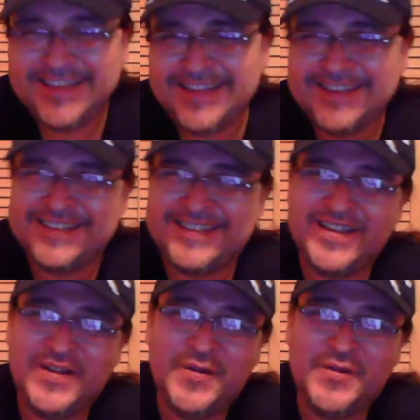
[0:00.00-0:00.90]

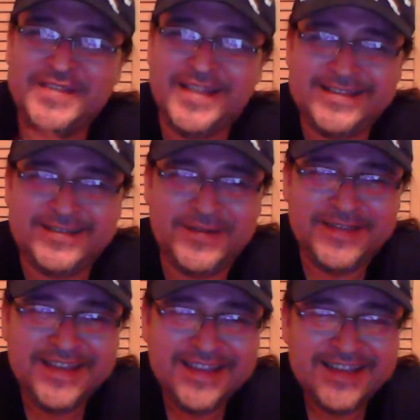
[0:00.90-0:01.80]
So
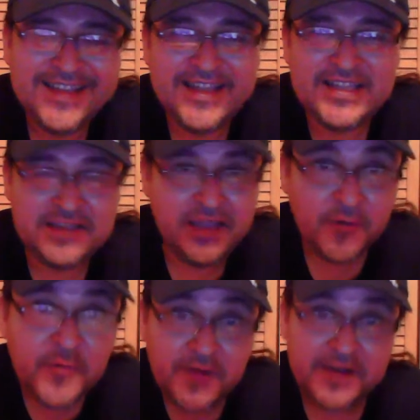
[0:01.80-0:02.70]
that's not
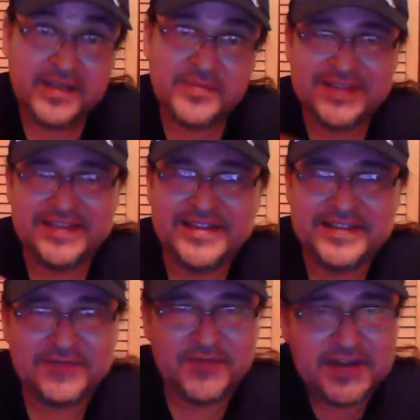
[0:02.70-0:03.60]
funny, but then
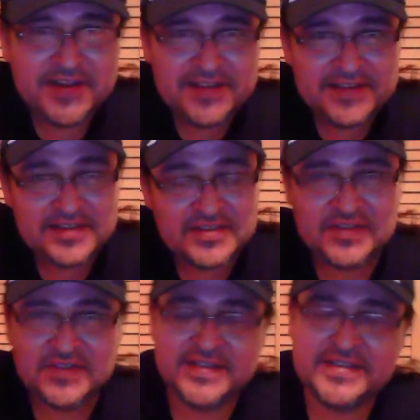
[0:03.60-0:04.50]
it's funny
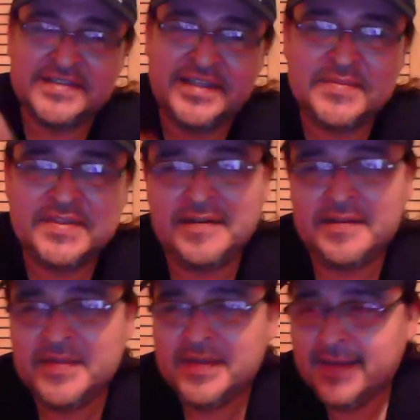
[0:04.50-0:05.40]
too at the same time.